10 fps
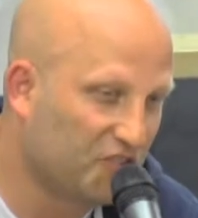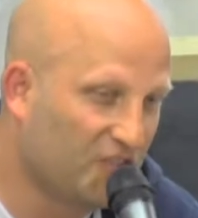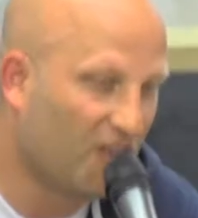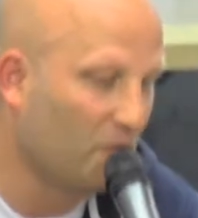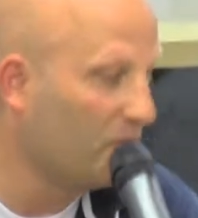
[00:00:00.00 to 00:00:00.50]
You
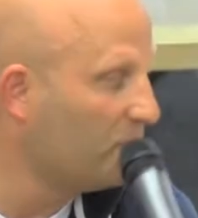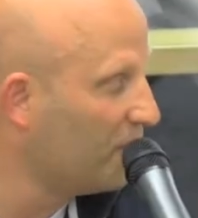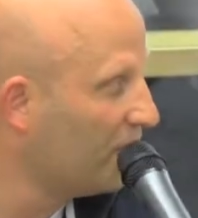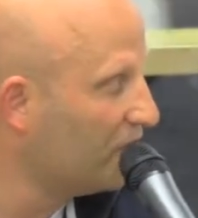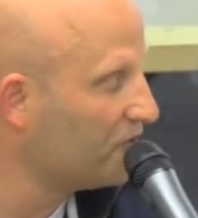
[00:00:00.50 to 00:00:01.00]
just hire people
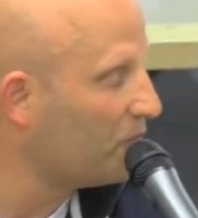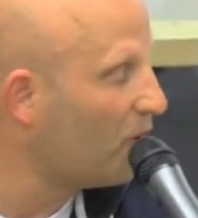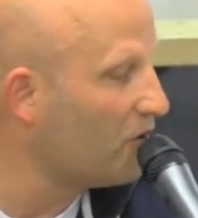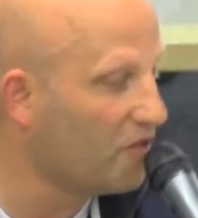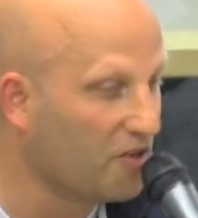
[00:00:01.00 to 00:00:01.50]
that are
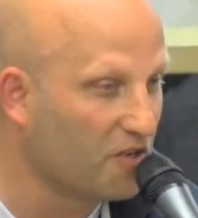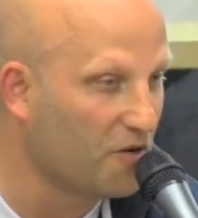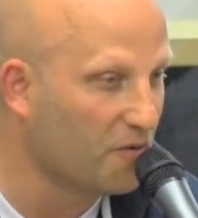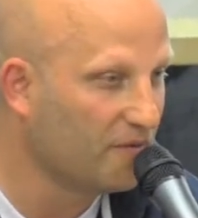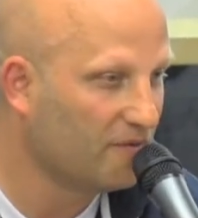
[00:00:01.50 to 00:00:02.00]
smarter than
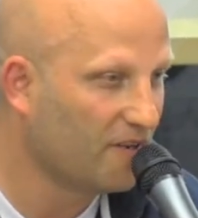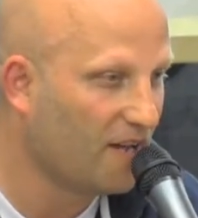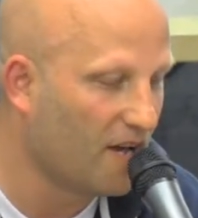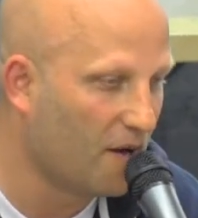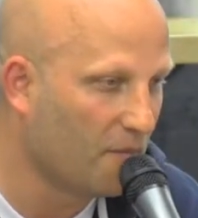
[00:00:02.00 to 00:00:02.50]
you.
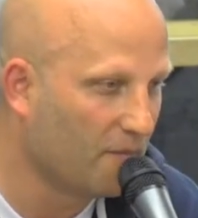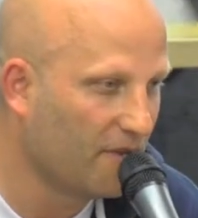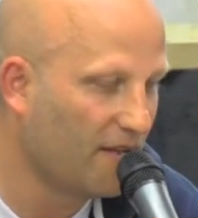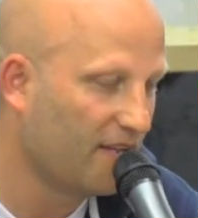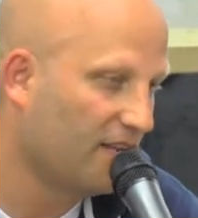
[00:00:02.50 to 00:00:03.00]

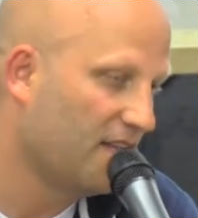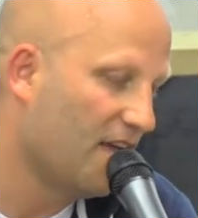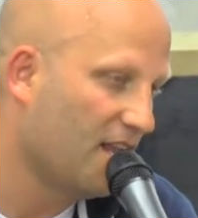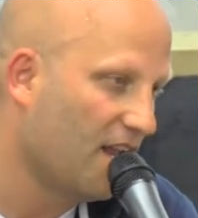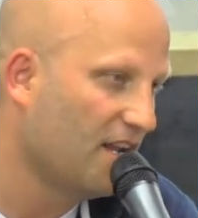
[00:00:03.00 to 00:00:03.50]
Um, and, I,
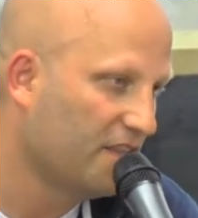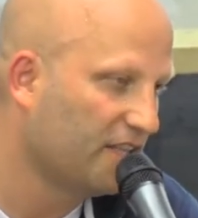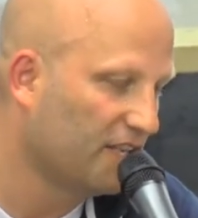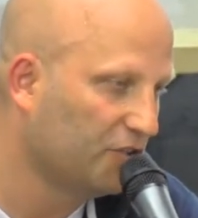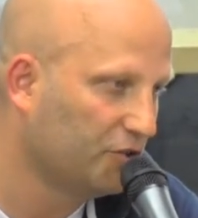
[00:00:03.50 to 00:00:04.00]
and I
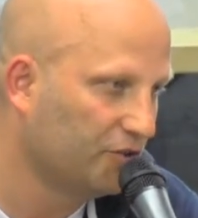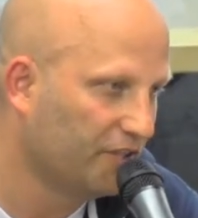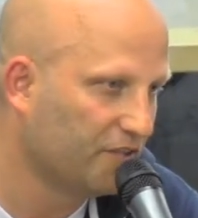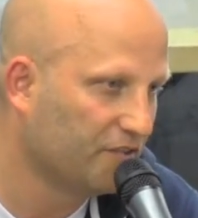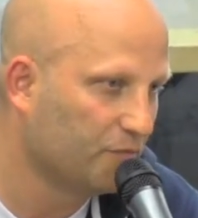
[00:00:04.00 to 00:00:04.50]
think that
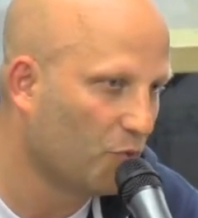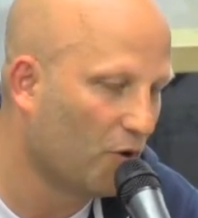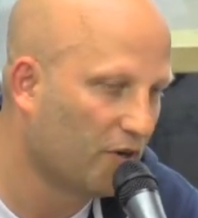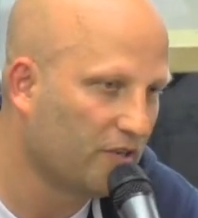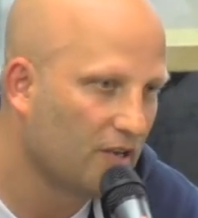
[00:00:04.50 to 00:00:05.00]
truly is
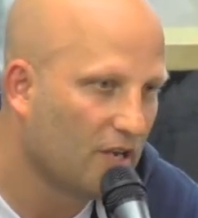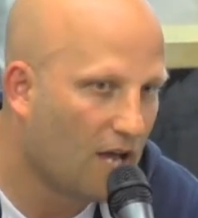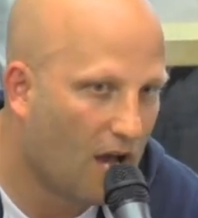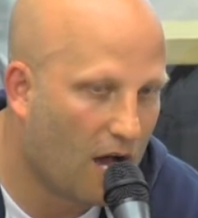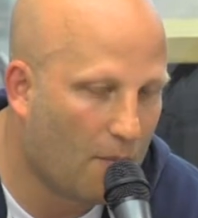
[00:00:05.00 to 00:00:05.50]
important.
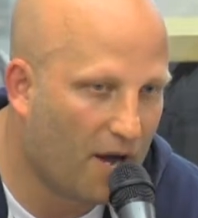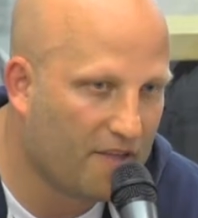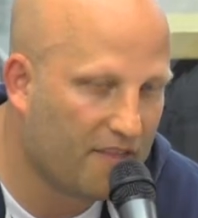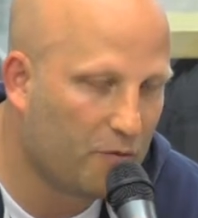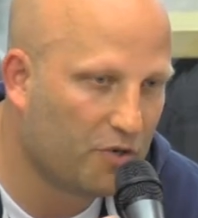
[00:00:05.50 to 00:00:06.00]
Um, I
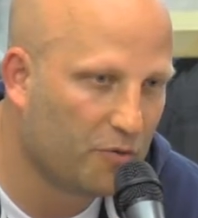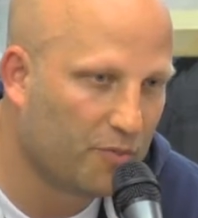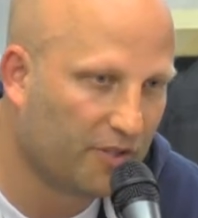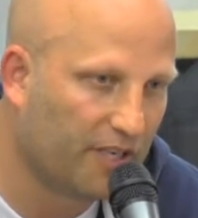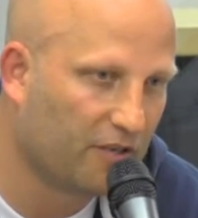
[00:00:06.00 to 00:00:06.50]
think when you're
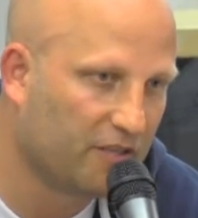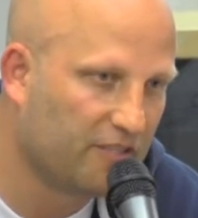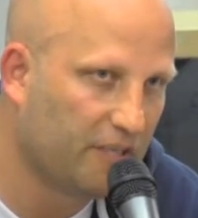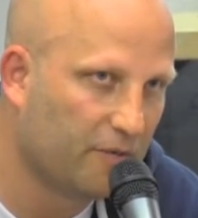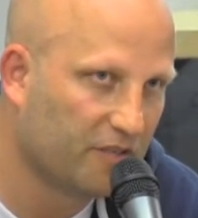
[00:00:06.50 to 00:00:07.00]
building out a
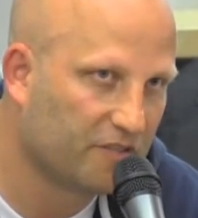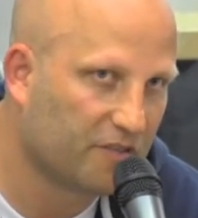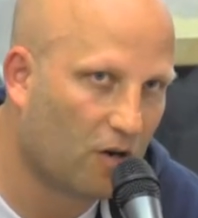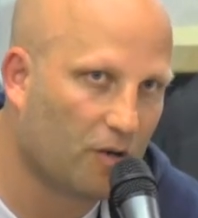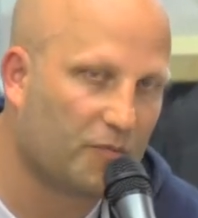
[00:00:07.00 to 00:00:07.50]
team in a
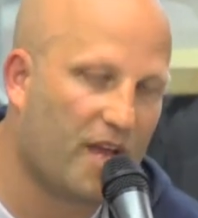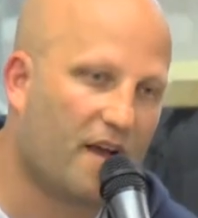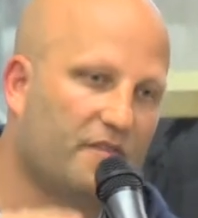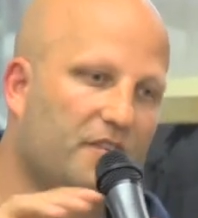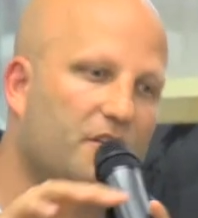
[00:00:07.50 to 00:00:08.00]
startup, you
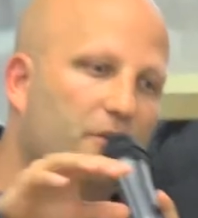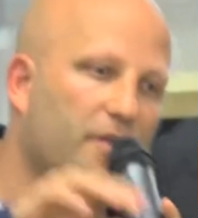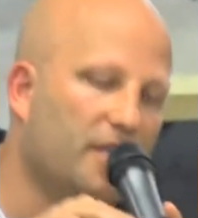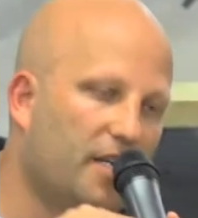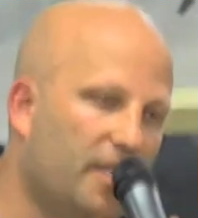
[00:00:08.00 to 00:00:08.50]
have to do
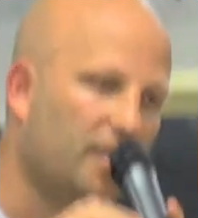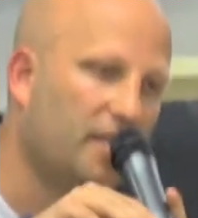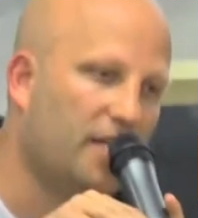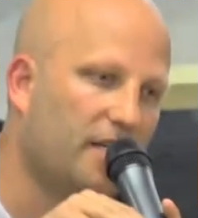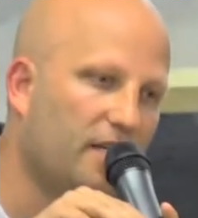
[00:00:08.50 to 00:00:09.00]
it in
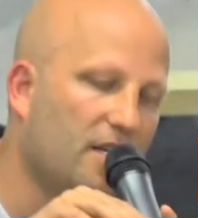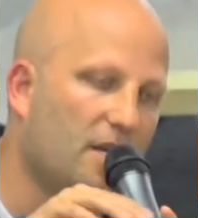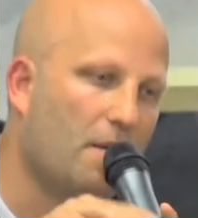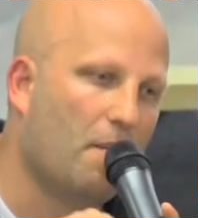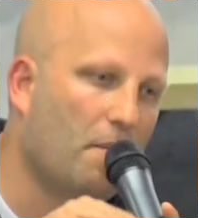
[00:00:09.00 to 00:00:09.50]
a
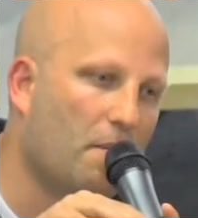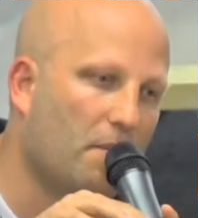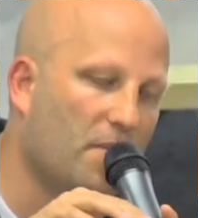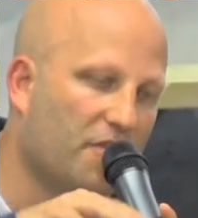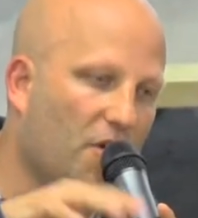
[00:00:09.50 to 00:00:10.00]

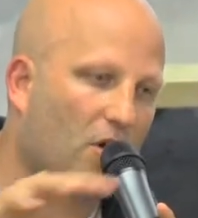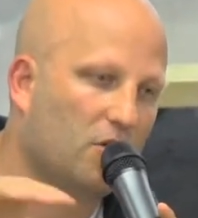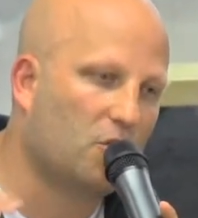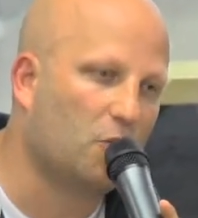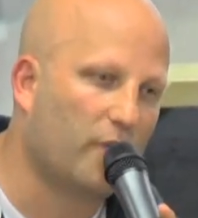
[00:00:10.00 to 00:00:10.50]

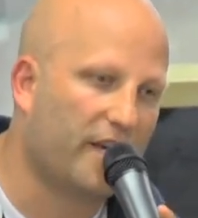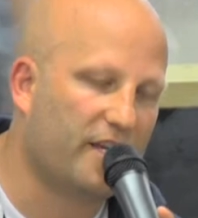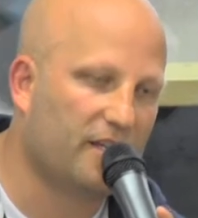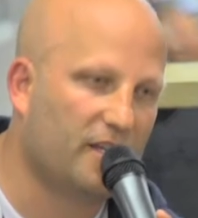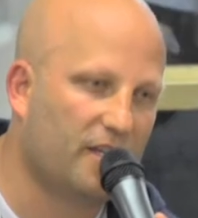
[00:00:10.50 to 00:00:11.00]
methodical
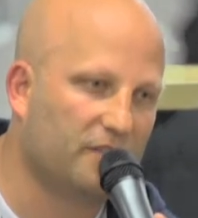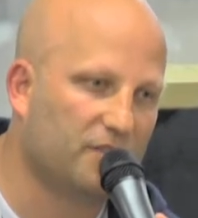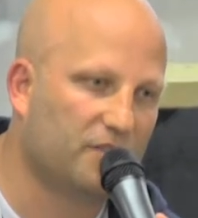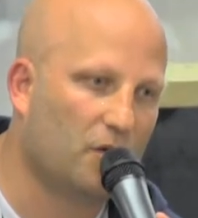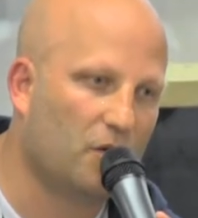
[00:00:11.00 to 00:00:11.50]
way. And
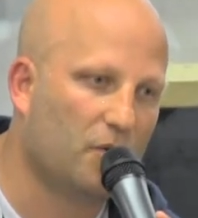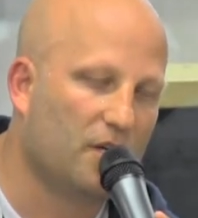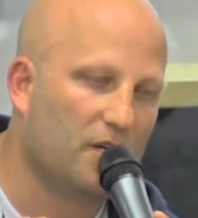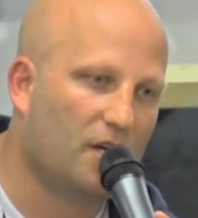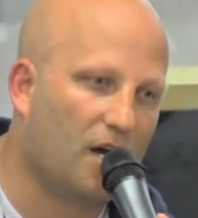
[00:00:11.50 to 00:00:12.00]

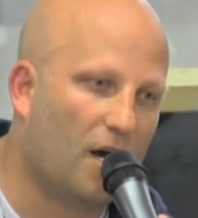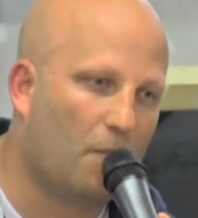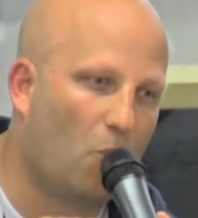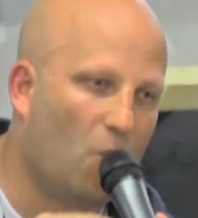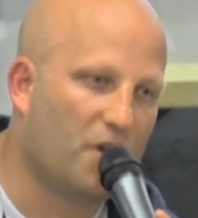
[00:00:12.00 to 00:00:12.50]
so
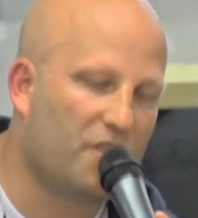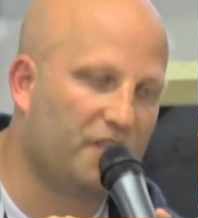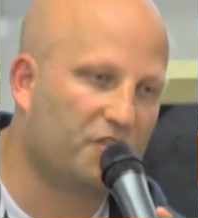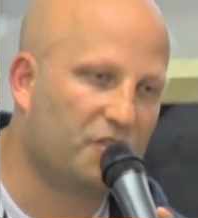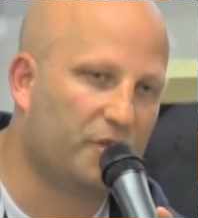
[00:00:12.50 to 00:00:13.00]
um, one of the
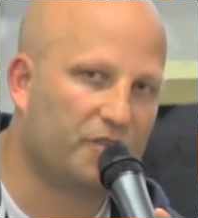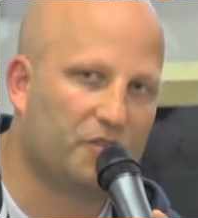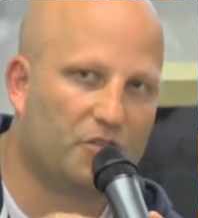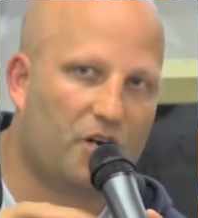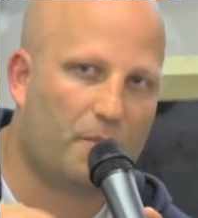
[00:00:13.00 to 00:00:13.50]
things you're doing is
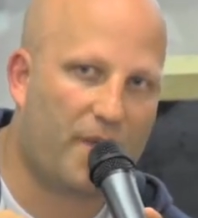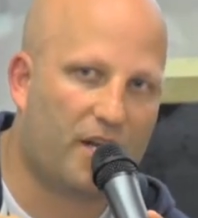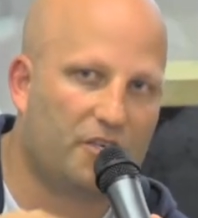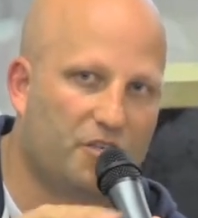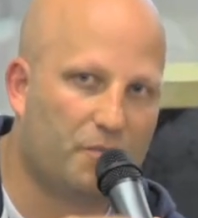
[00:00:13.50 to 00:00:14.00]
you're trying to
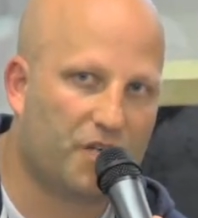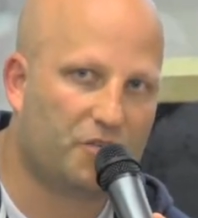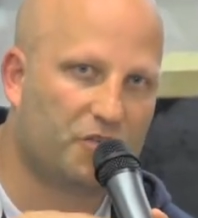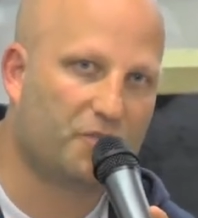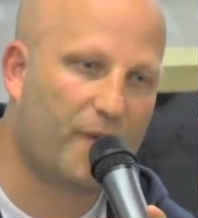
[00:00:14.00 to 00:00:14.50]
manage and
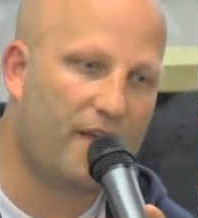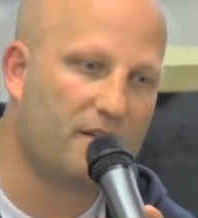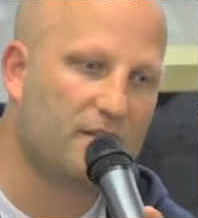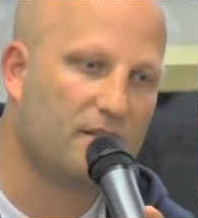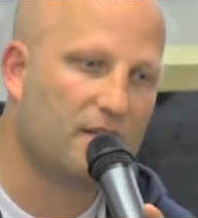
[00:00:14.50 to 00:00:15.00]
measure
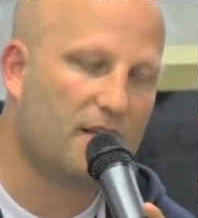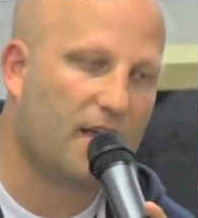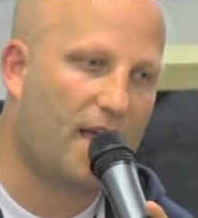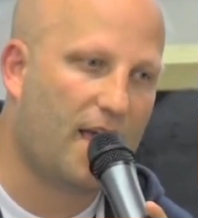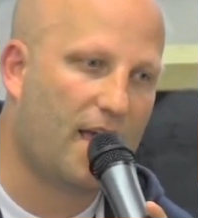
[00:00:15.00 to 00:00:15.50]
spend,
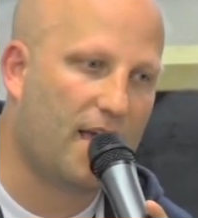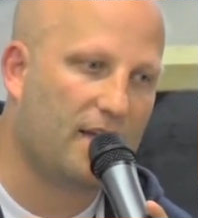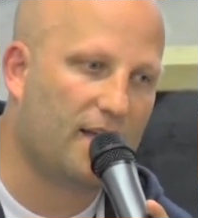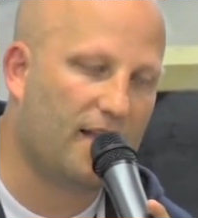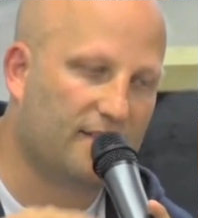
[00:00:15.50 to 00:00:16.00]

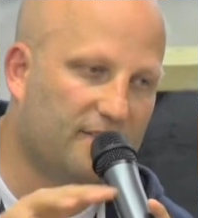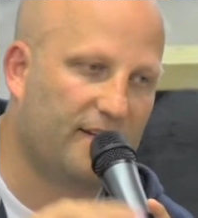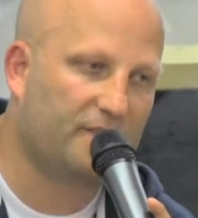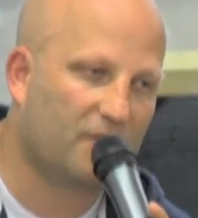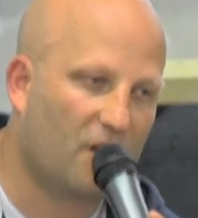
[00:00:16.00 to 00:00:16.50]
and at the
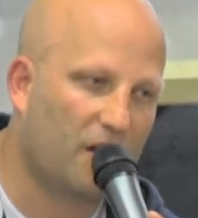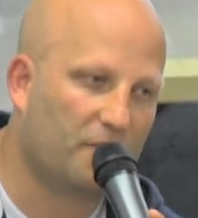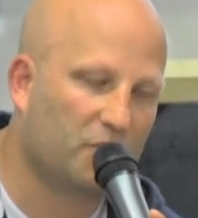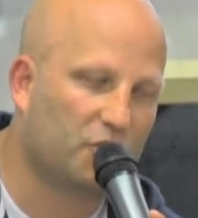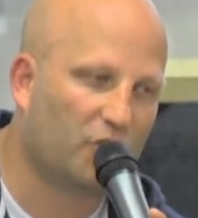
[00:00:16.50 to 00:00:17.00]
same
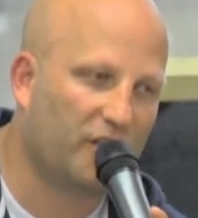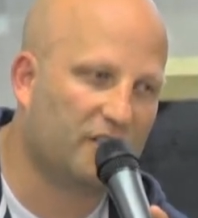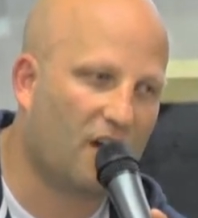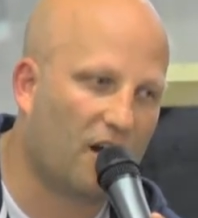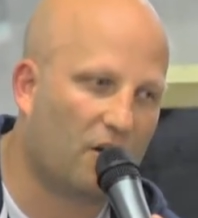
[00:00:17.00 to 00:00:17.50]
time, you're trying
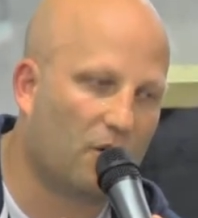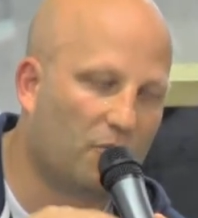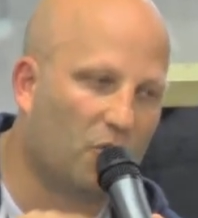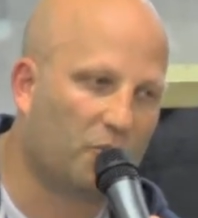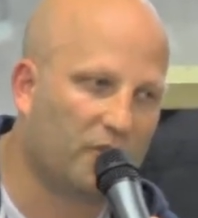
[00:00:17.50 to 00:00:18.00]
to hire
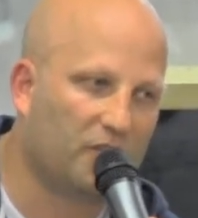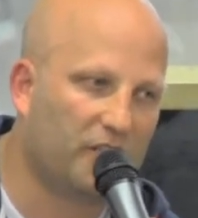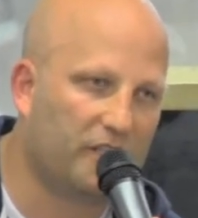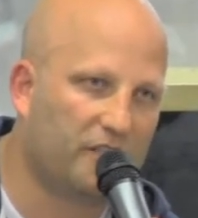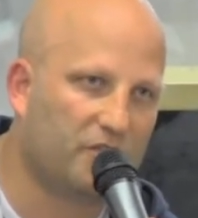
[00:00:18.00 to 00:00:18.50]

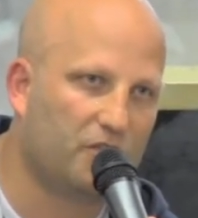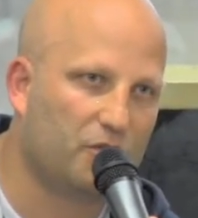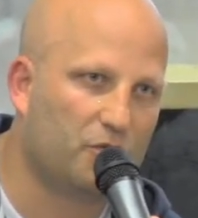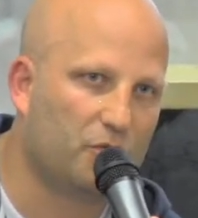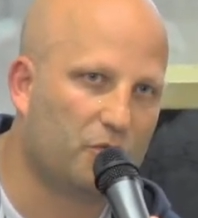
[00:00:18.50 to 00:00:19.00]
appropriately
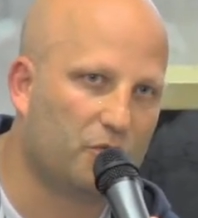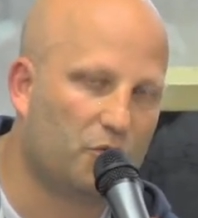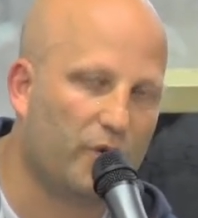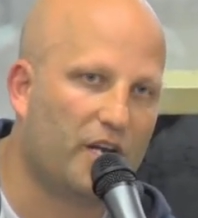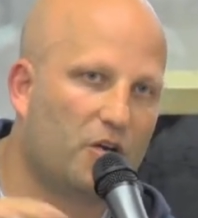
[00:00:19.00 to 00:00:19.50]
to
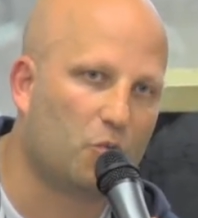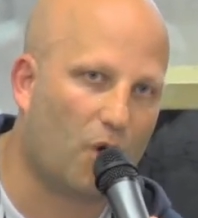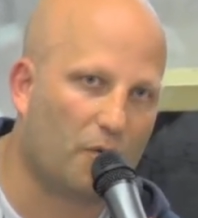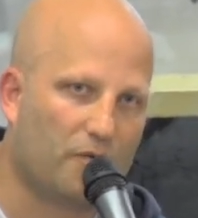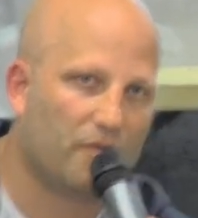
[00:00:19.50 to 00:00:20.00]
create
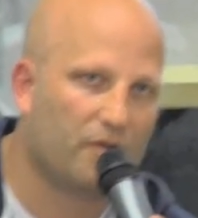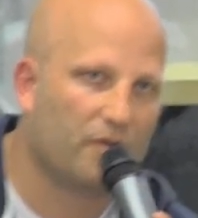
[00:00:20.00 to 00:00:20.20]
growth.